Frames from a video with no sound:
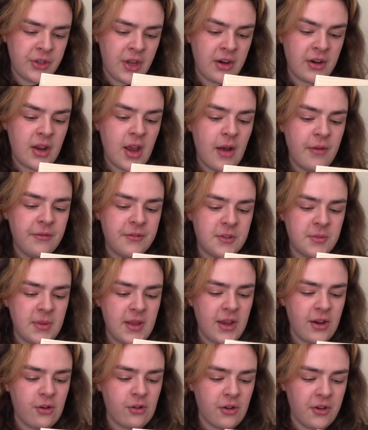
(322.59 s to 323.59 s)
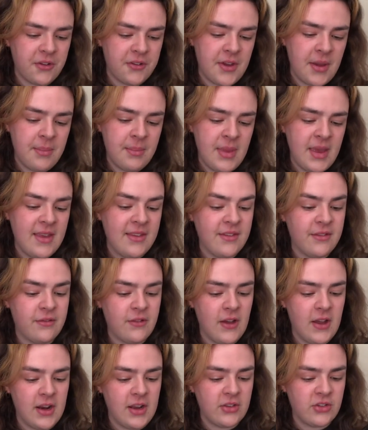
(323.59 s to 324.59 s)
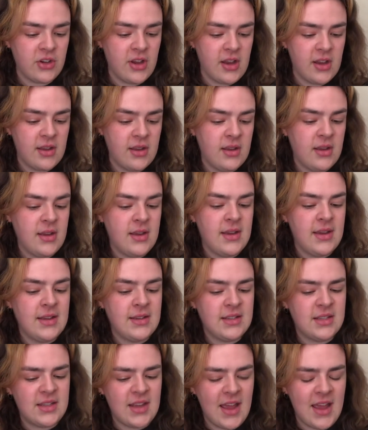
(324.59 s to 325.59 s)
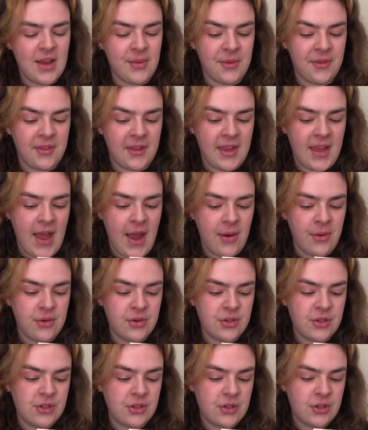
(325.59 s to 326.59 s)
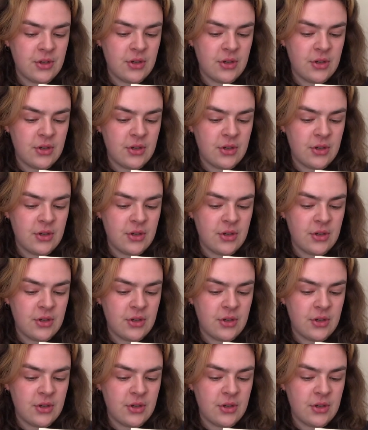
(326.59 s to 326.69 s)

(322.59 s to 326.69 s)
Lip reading: uncomfortably across some piece of furniture. Today it was the couch.